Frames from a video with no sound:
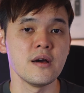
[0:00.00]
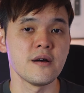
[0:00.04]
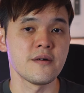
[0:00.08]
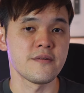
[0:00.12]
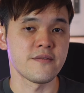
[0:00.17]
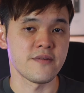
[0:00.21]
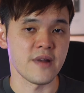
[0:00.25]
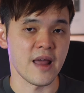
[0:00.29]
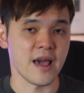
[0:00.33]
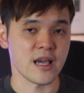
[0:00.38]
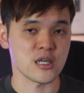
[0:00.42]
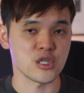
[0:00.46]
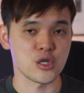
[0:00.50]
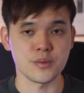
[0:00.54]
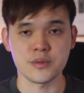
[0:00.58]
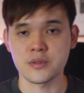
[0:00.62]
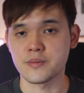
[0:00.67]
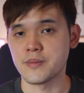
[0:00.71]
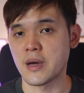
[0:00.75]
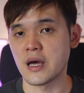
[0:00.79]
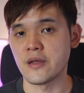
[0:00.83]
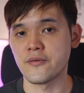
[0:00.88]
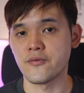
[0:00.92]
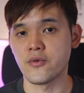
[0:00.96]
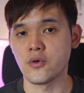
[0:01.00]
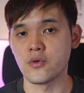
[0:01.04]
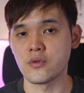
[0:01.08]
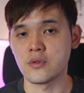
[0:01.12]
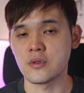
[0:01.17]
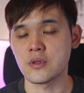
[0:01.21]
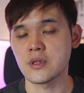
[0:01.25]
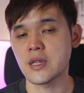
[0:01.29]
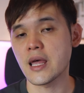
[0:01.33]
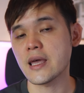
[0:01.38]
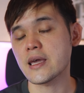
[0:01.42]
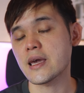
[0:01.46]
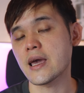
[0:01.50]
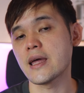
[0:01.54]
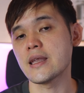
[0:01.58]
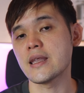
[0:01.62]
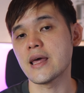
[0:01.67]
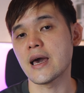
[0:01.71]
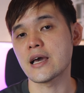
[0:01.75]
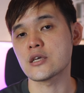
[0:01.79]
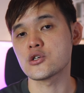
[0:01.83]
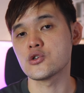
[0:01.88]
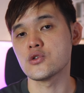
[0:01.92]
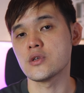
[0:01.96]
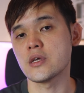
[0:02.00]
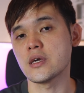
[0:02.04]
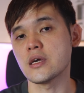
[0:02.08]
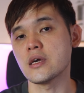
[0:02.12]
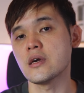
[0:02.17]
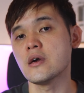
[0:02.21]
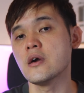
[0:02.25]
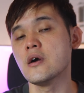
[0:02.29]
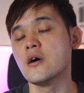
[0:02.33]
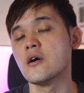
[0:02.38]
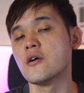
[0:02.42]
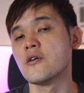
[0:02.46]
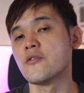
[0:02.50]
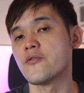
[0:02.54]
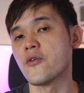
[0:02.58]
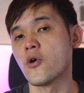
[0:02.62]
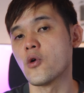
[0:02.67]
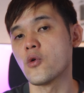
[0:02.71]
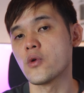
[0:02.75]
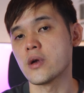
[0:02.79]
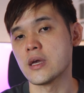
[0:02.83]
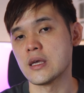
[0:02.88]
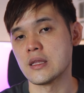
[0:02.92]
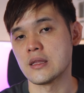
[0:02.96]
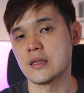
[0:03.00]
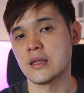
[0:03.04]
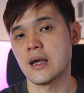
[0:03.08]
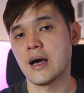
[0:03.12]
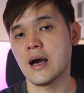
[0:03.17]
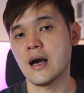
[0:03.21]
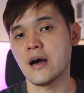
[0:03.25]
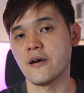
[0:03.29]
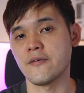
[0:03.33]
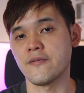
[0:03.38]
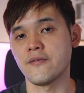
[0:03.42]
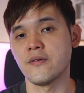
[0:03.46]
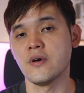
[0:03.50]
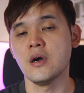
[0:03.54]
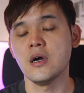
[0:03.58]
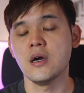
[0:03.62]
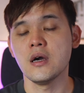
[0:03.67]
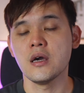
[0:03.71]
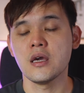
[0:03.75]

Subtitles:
flagship smartphone that can actually fold in half.